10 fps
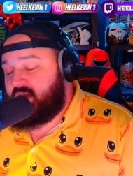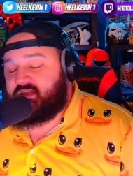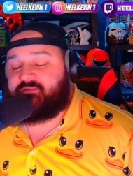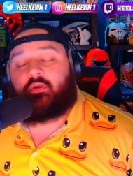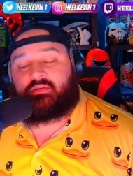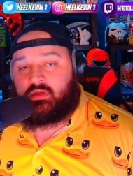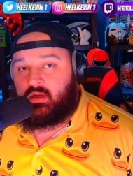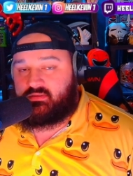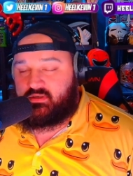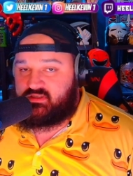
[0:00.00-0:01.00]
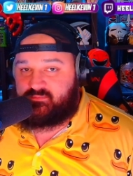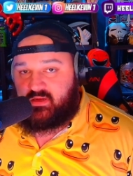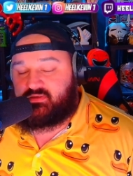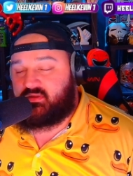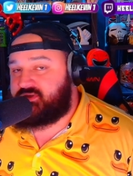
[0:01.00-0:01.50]
his first concert as
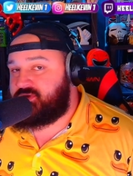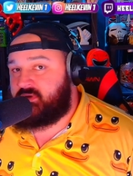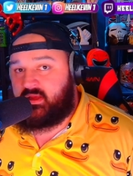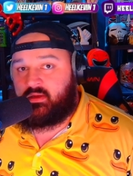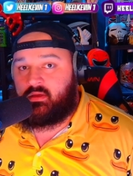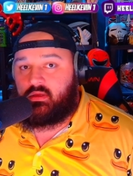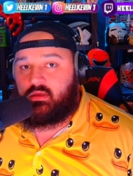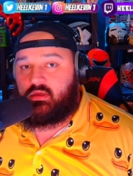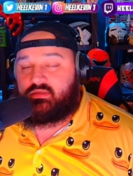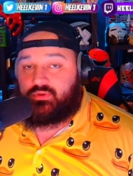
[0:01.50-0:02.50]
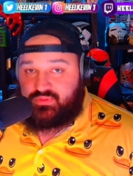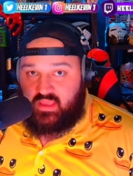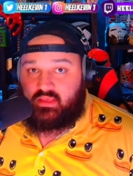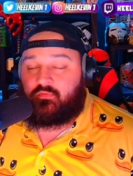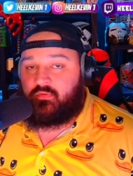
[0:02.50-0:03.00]
special as you did. So
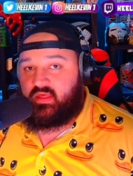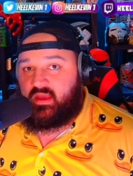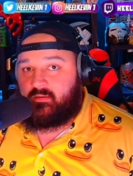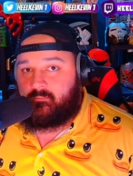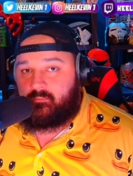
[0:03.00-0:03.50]
thank you for that.